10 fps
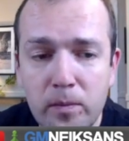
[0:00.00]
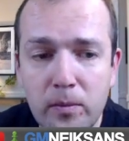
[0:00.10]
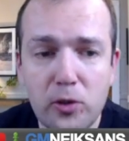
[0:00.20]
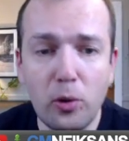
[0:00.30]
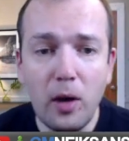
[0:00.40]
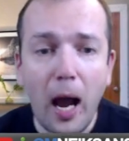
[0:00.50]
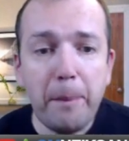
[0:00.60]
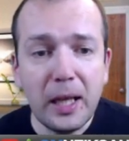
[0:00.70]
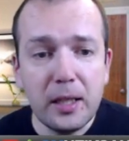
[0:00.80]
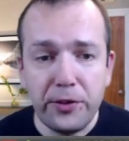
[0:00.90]
So I
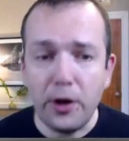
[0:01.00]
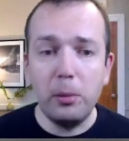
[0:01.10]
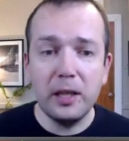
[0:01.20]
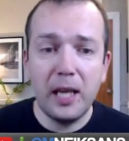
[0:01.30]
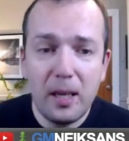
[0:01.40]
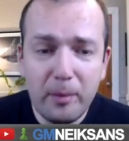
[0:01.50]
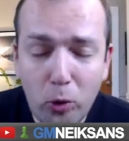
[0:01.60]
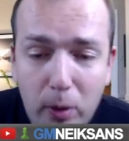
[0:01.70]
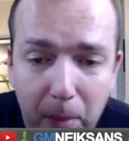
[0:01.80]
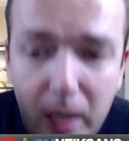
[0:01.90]
played a terrible game,
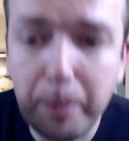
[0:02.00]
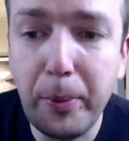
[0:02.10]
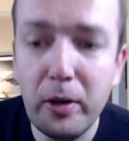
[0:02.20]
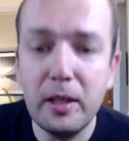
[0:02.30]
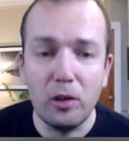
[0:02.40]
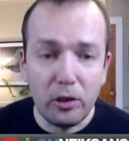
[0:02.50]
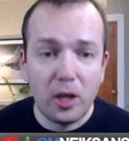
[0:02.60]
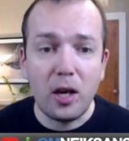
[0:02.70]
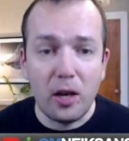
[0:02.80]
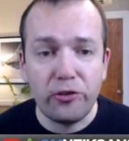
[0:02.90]
or my opponent on the
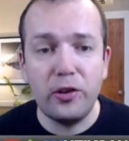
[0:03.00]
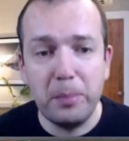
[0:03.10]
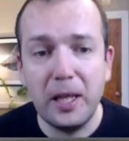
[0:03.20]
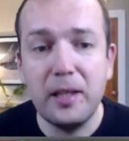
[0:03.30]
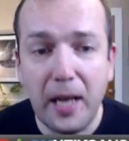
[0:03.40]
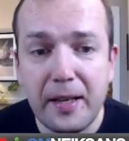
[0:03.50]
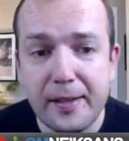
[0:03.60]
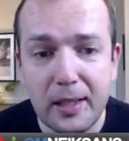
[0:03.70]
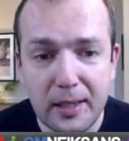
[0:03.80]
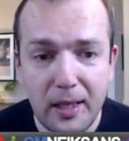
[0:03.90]
contrary played an
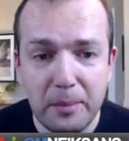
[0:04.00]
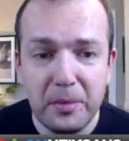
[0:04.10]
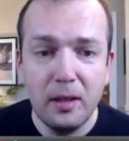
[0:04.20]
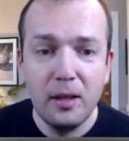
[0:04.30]
excellent game,